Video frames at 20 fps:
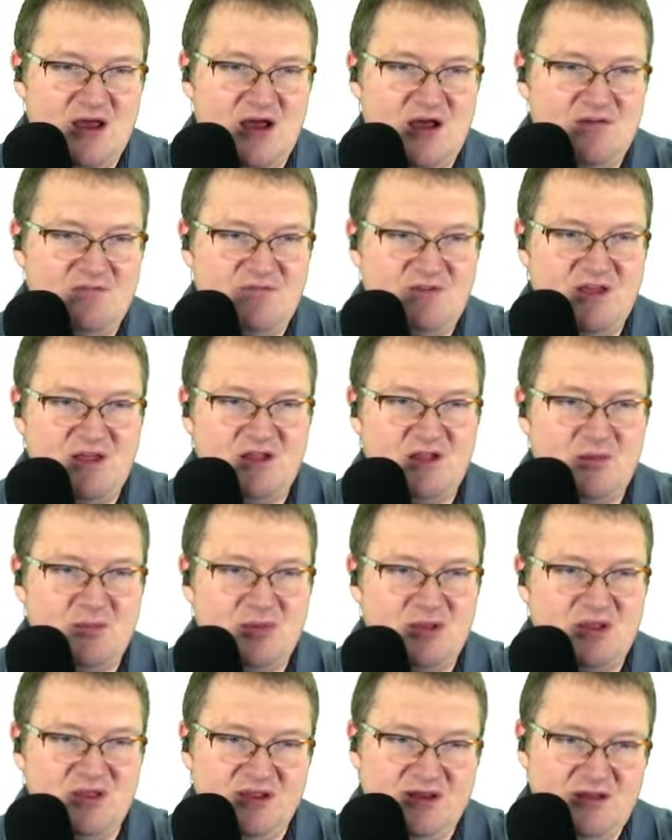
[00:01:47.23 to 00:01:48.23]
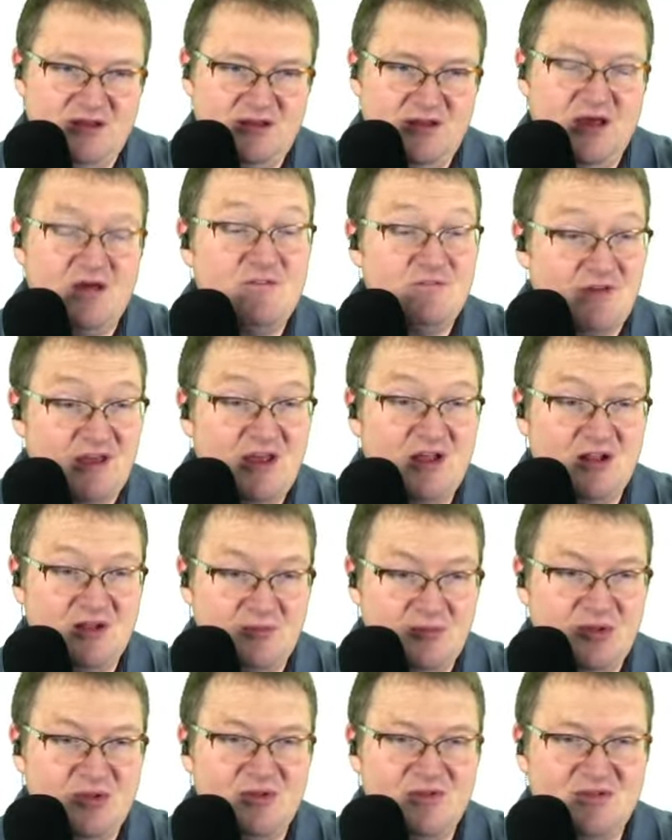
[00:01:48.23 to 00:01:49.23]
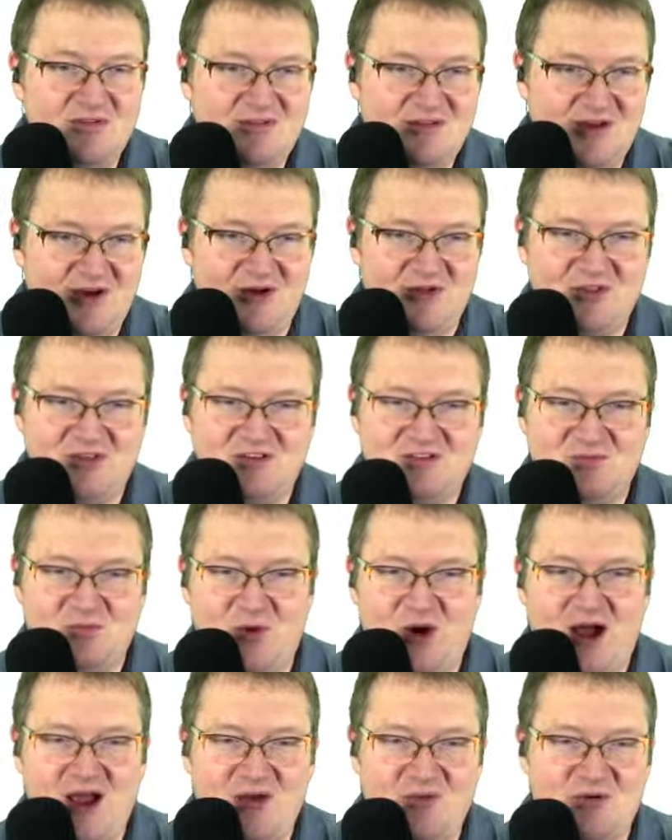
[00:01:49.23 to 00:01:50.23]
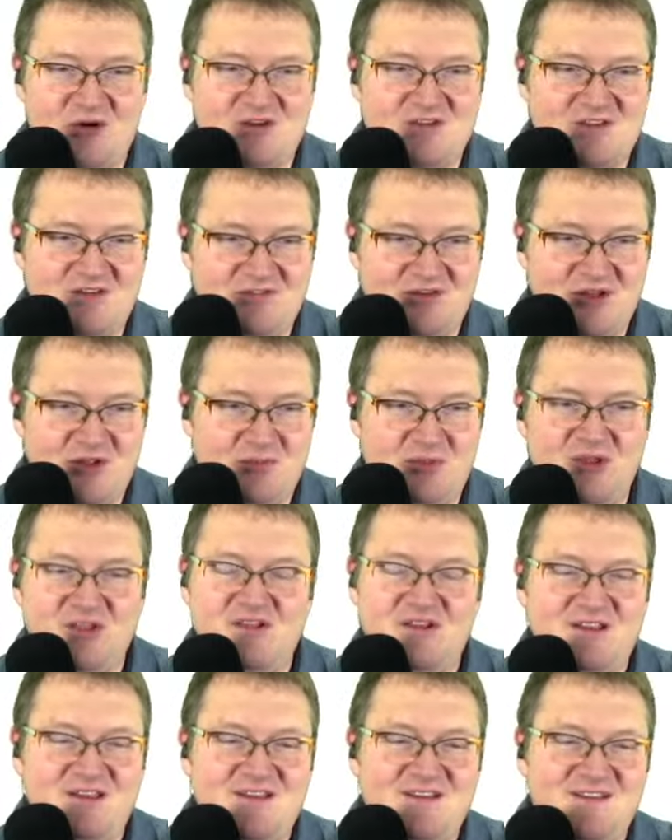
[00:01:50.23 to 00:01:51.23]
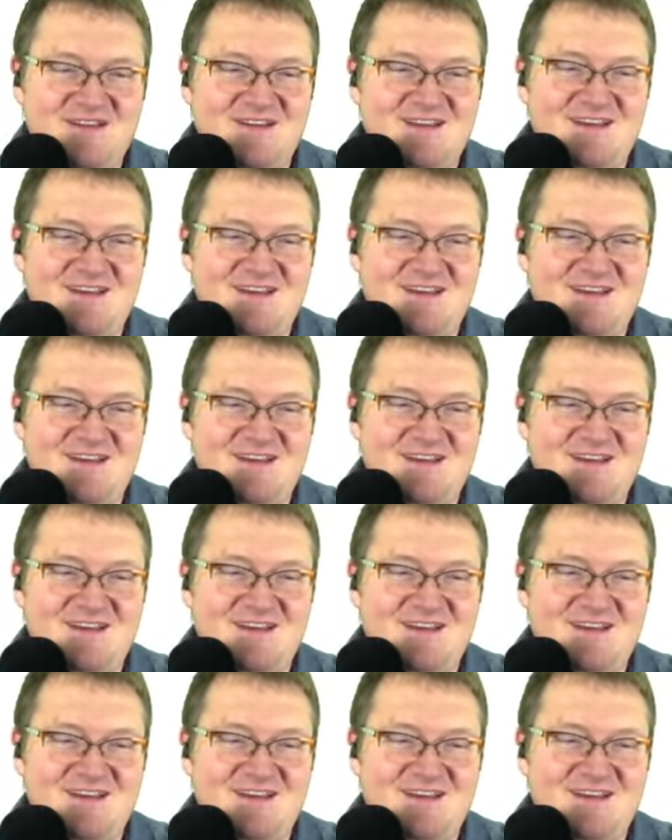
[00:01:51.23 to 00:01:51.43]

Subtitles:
available, all these Y words, availability,